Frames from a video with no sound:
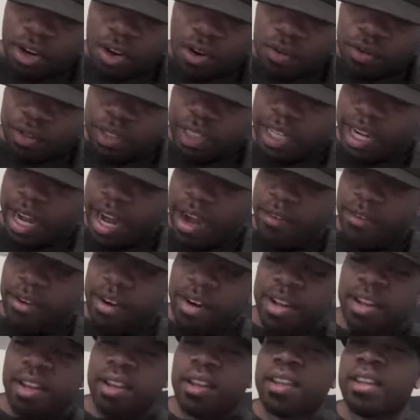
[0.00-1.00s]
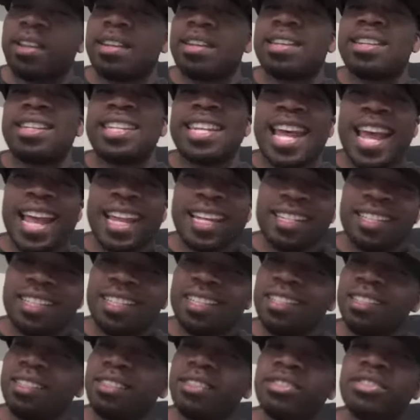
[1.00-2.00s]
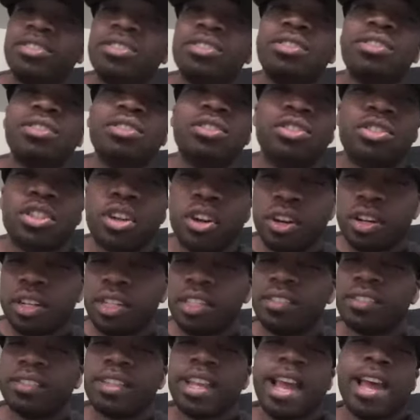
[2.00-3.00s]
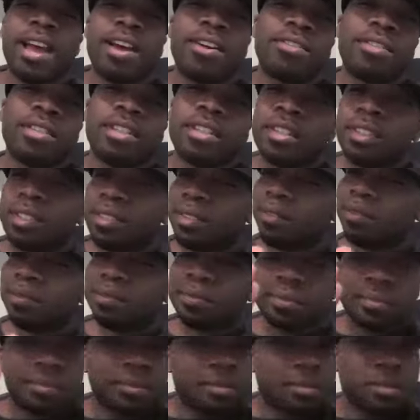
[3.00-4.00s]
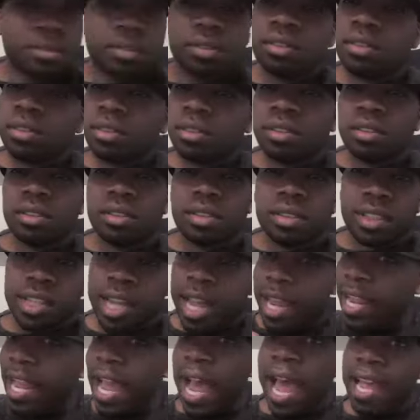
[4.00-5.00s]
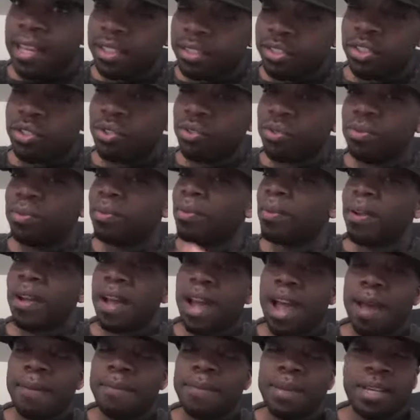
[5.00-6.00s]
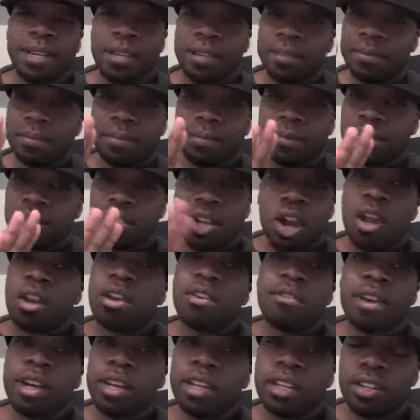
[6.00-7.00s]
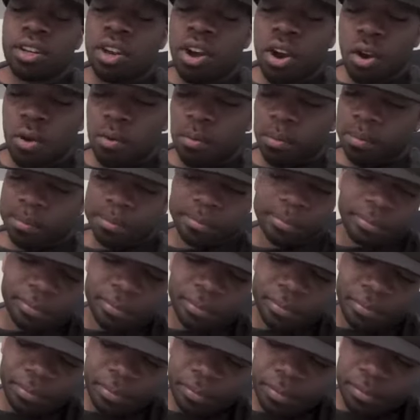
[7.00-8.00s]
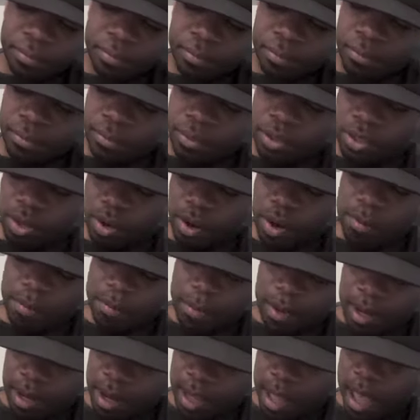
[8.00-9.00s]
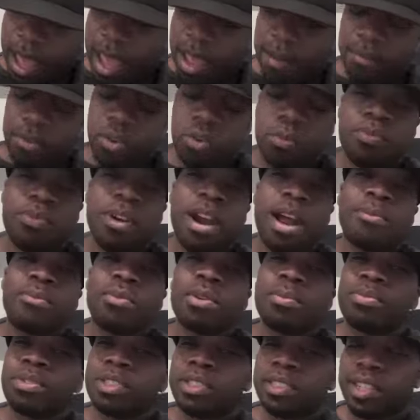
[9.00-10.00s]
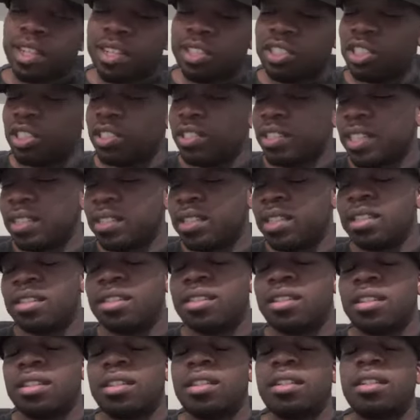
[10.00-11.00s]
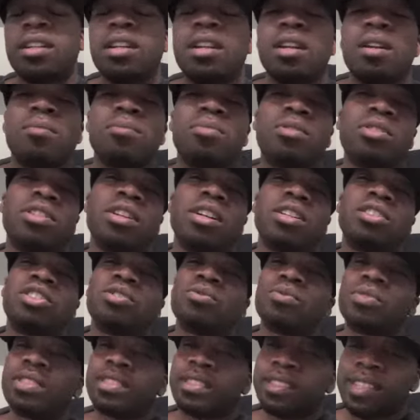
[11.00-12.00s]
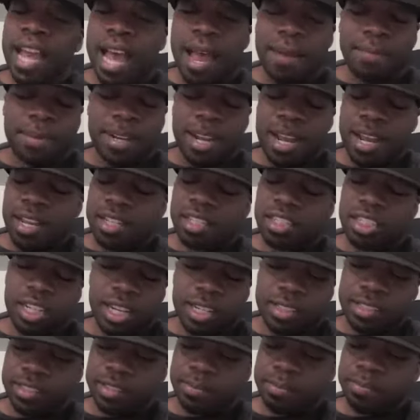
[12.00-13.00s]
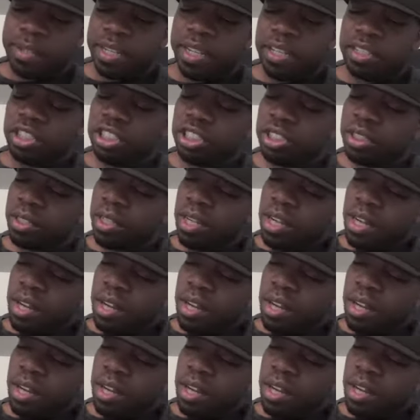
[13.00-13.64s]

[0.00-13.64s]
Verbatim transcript: golden era 90s dirty sound like I do, I mean, y'all already know. So I'm I have no problem with productions. I think the Production was top notch on this bitch.